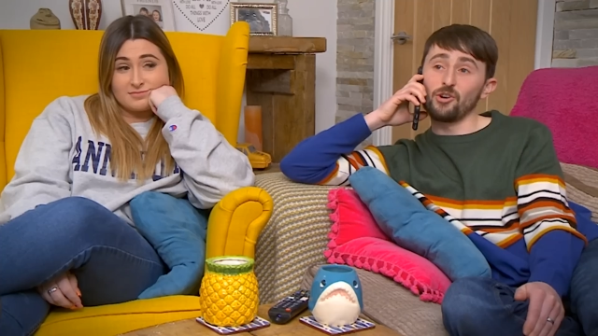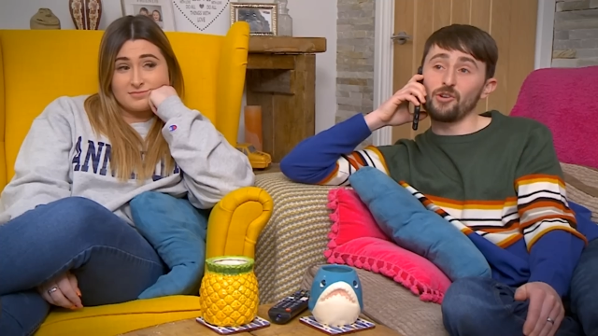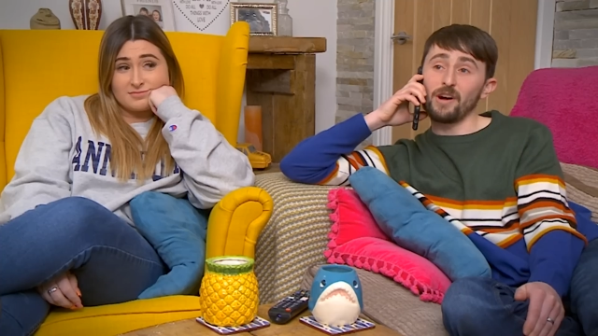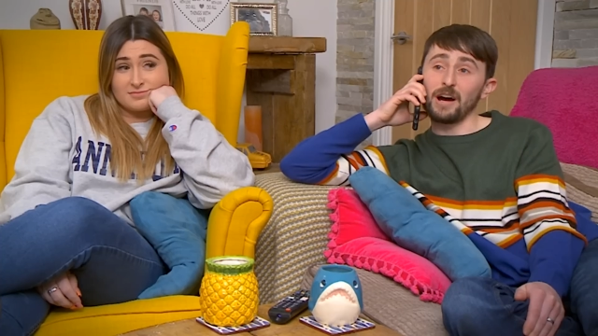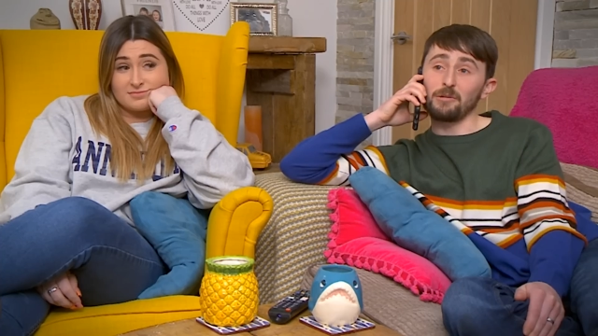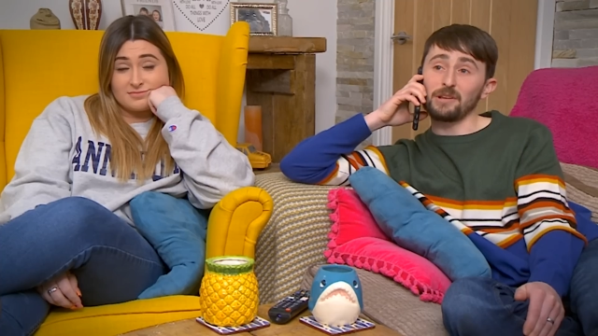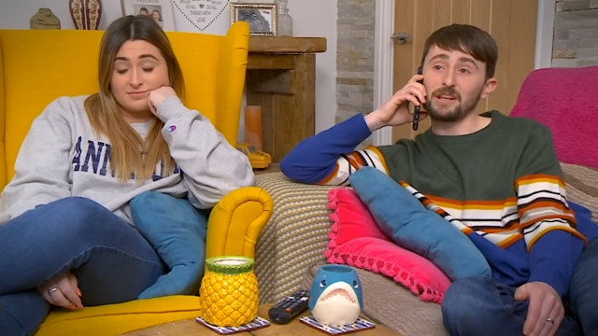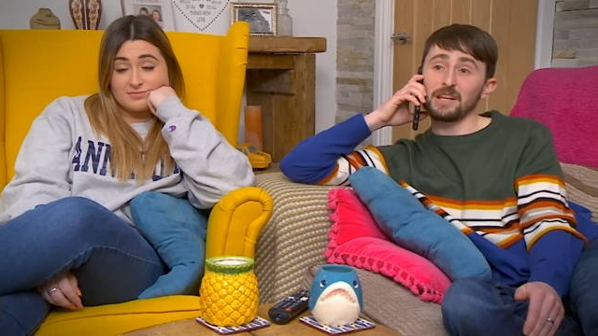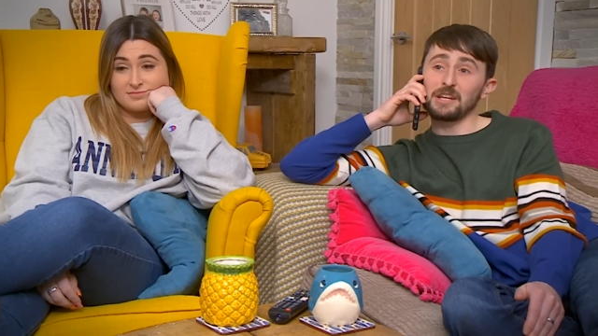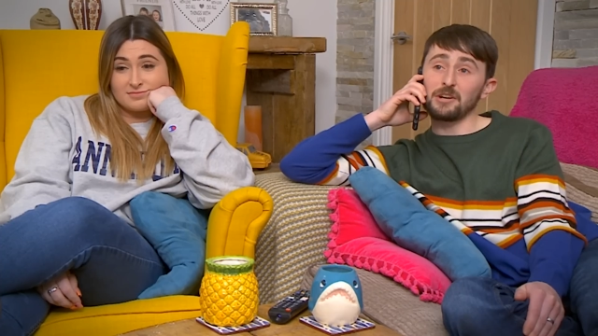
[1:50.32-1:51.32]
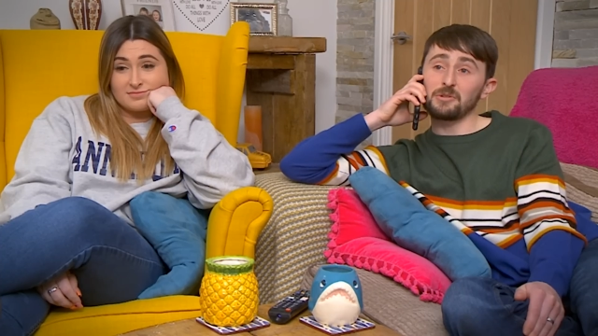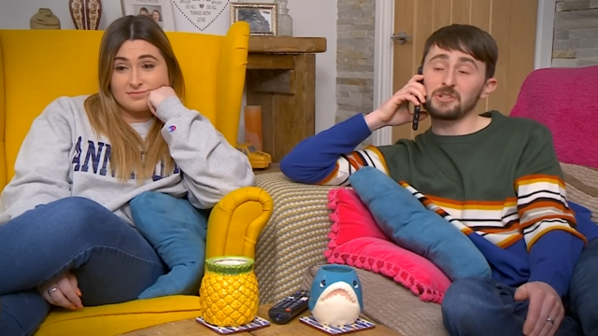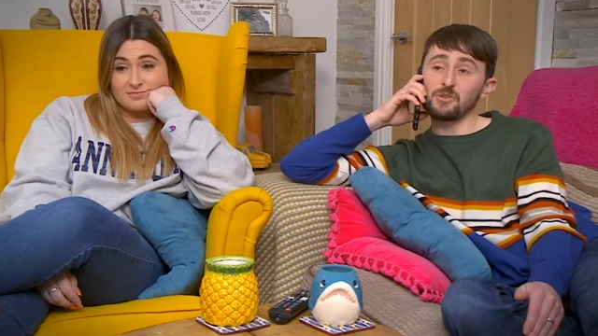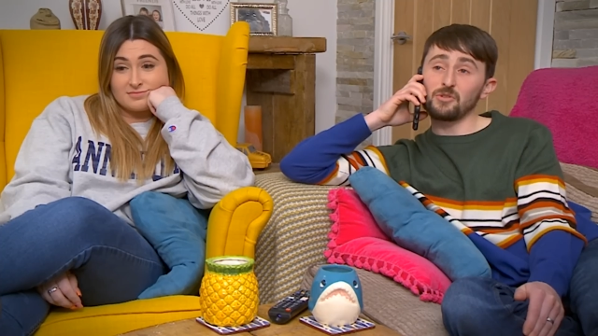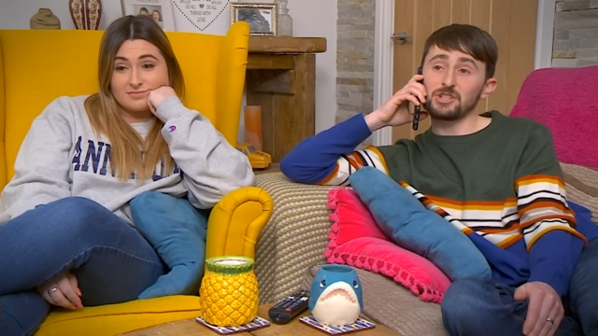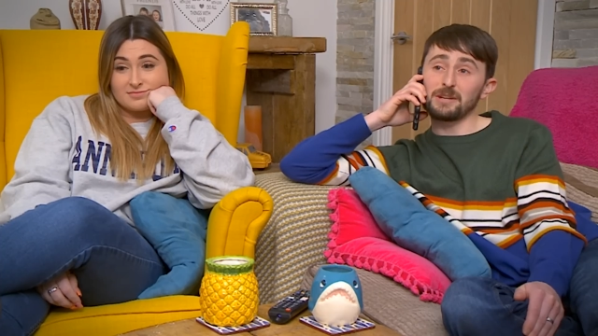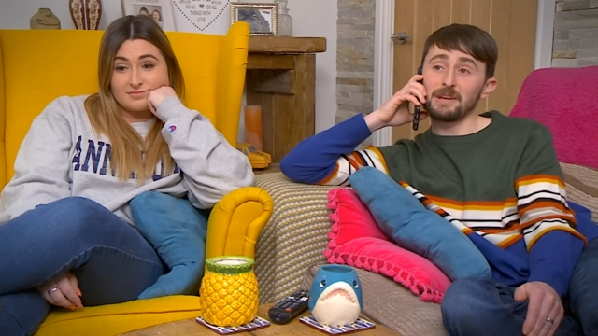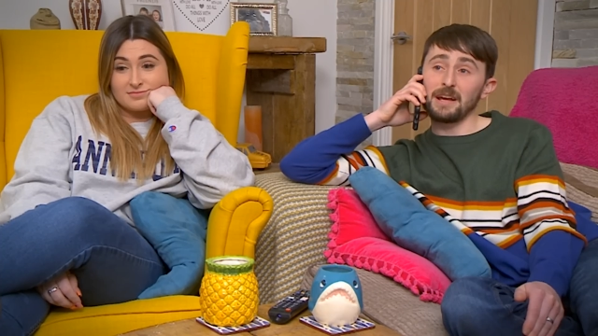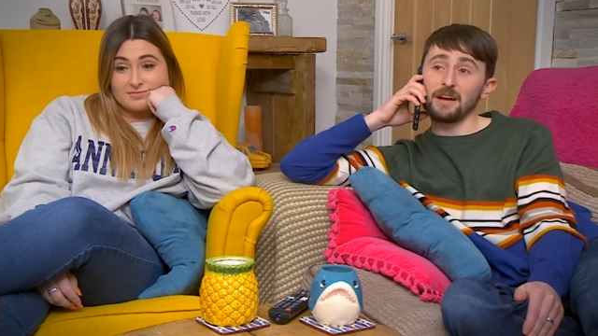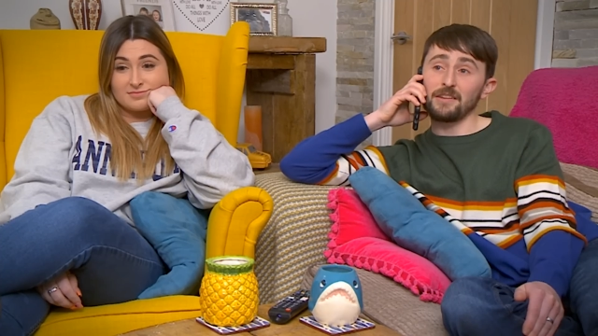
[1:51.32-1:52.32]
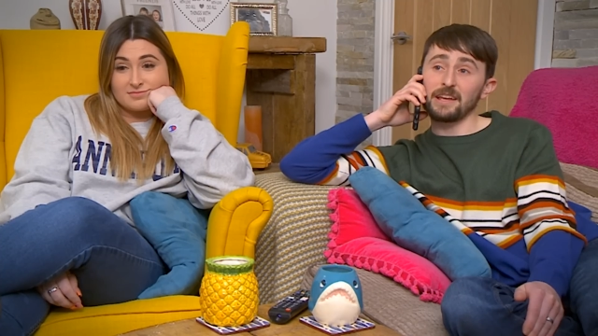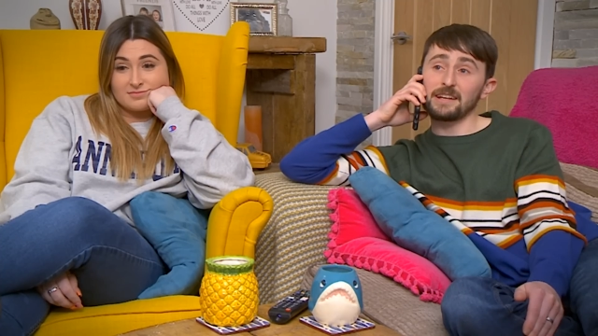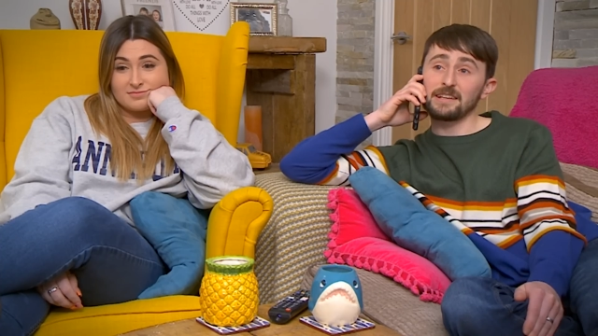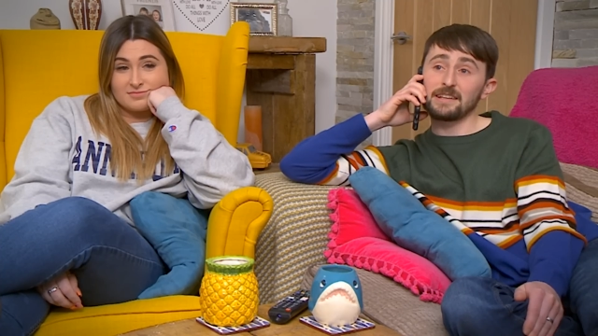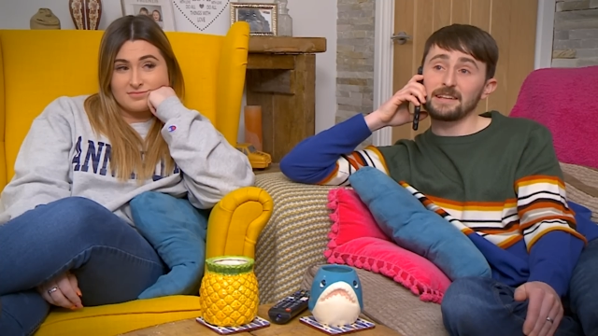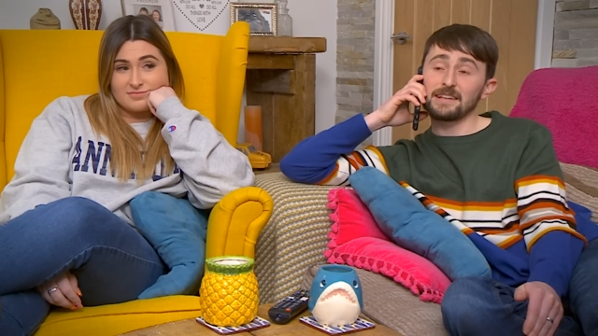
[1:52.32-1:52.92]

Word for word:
Speaker 1: All right, well, I'll let you go and sort Jimmy out then.